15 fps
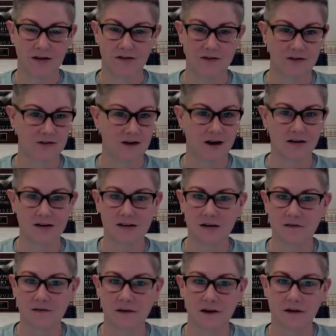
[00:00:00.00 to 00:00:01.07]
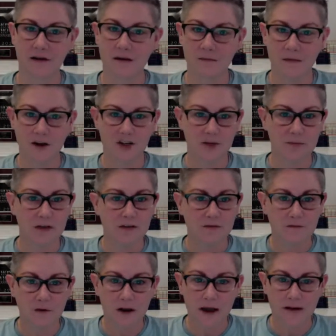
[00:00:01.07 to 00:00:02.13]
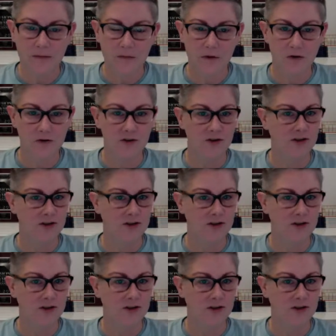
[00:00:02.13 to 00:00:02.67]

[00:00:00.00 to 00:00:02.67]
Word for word: There's not a different measurement for edibles.